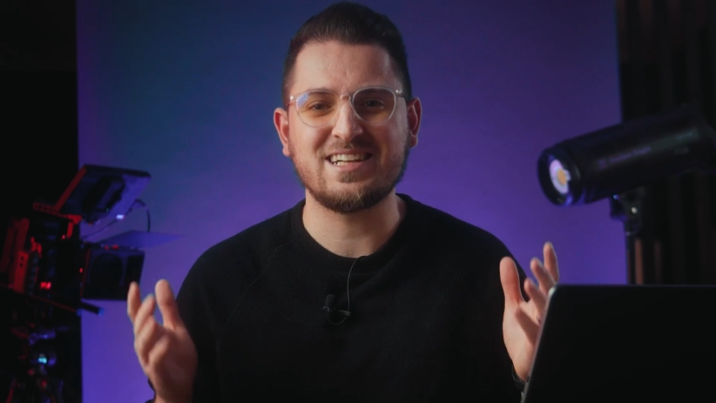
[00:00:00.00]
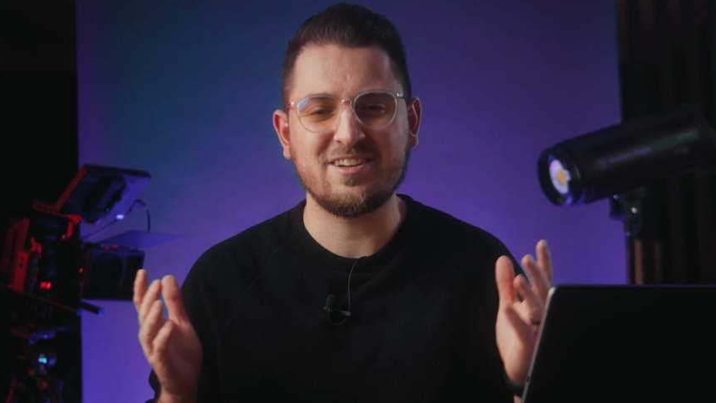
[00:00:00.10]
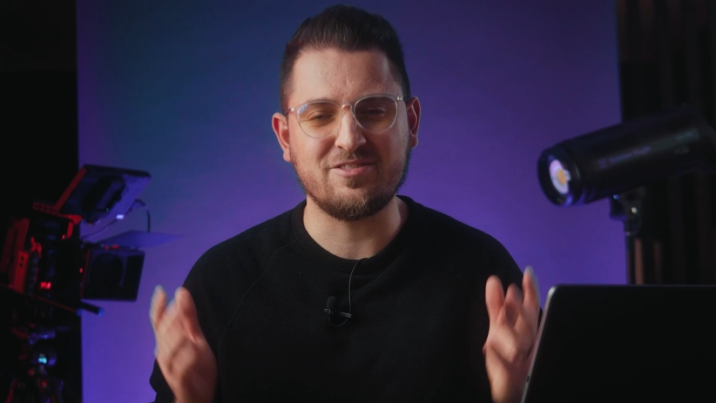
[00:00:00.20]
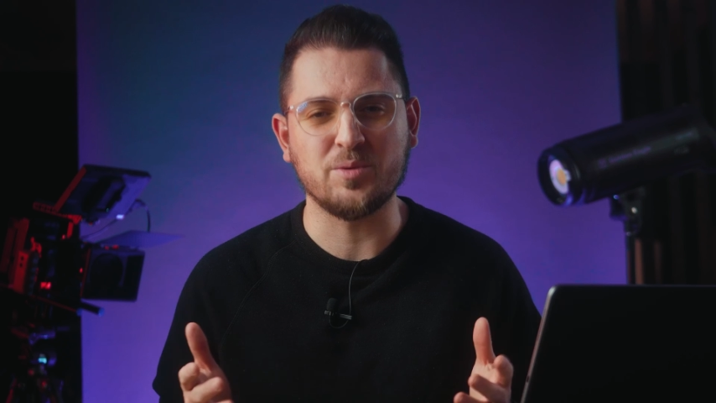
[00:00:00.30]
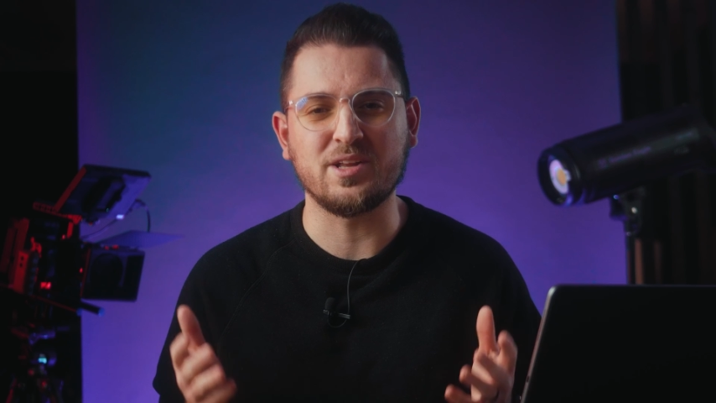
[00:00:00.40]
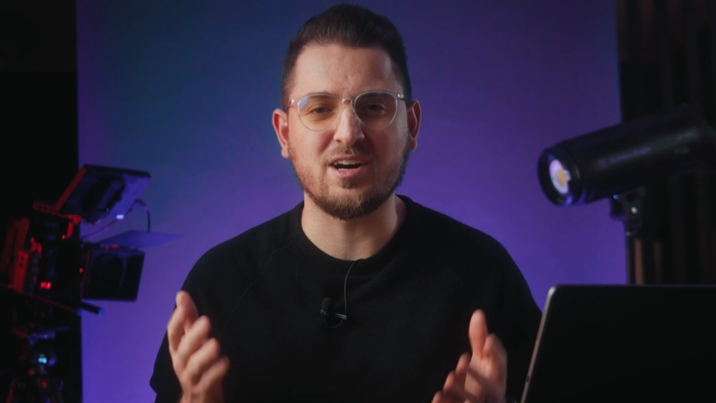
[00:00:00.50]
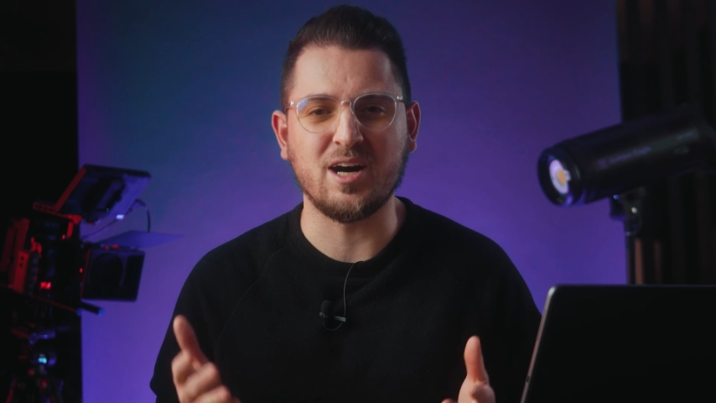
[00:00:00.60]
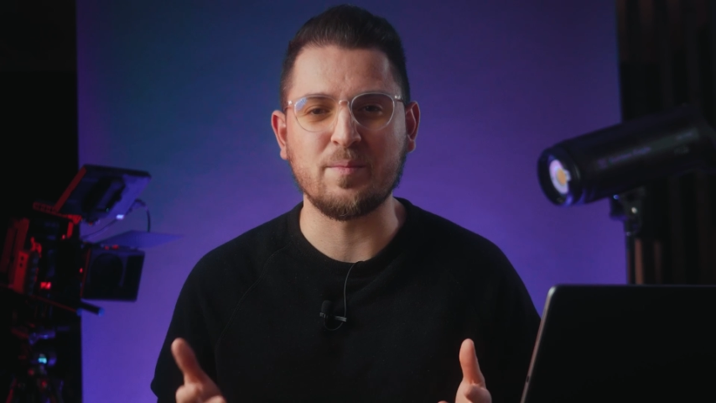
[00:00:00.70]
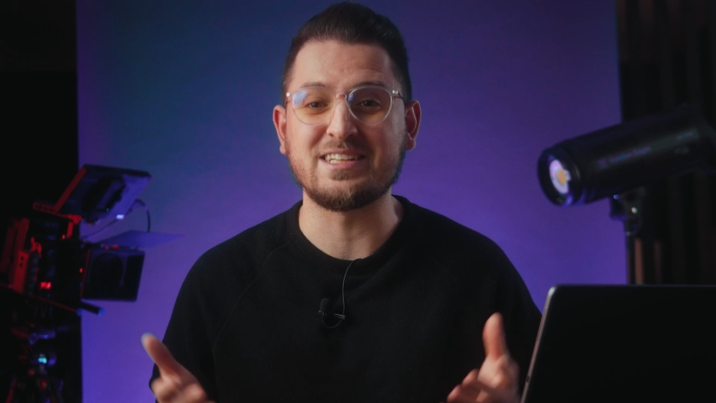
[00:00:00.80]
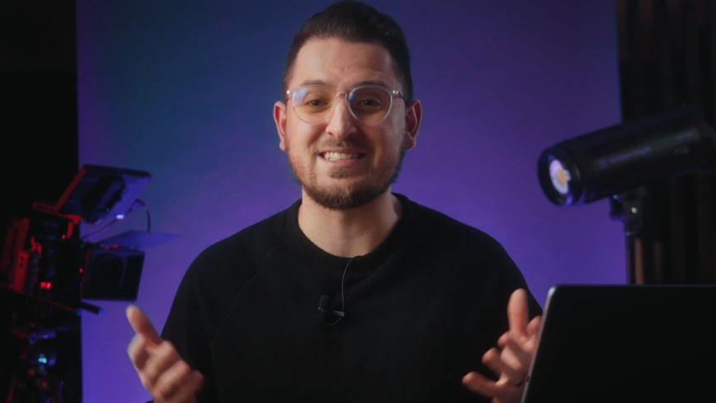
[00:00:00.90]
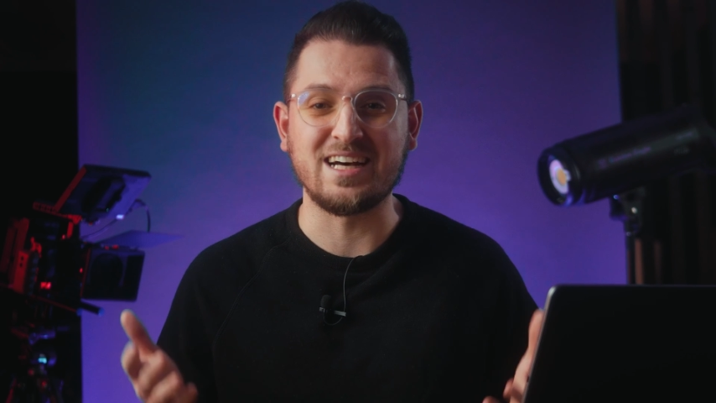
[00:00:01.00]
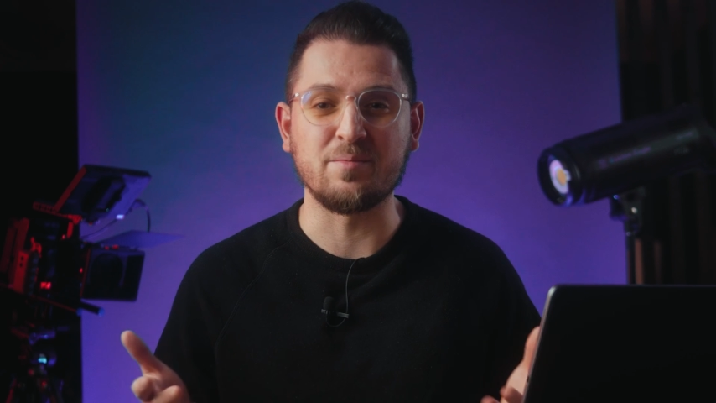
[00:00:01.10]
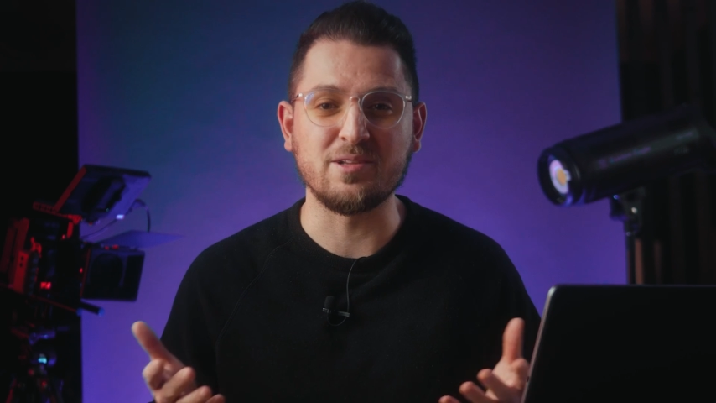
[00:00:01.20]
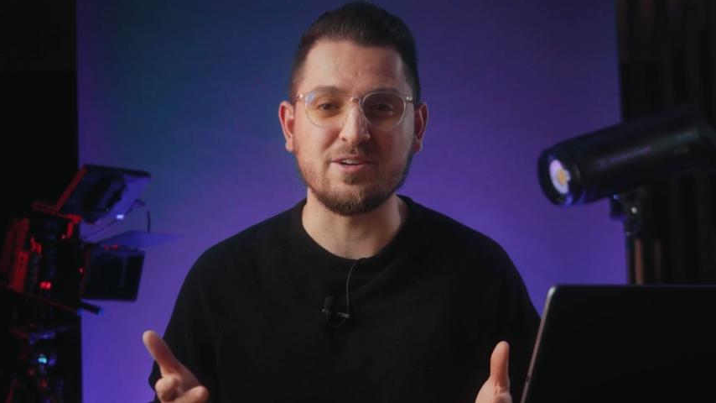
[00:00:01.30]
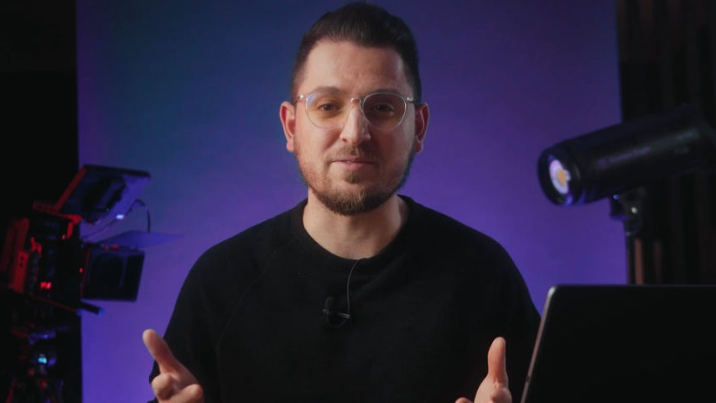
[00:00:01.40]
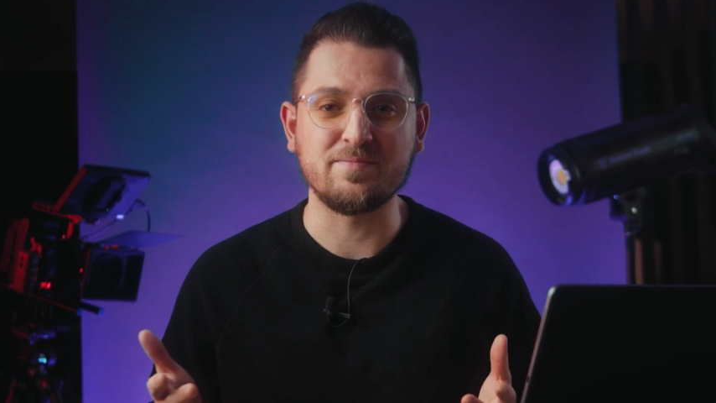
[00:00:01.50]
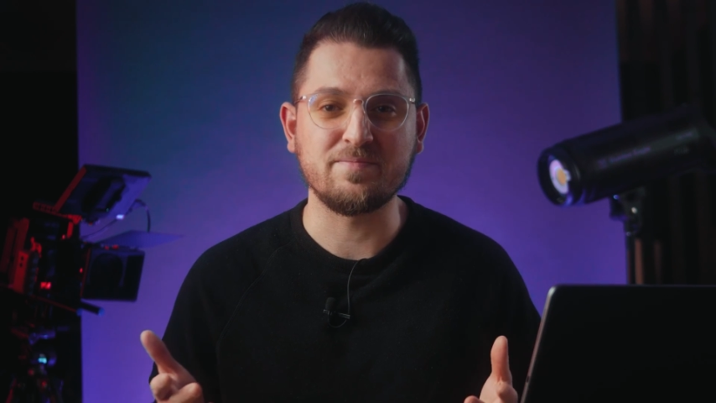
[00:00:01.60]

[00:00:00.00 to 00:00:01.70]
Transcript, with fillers: let us know in the comments down below.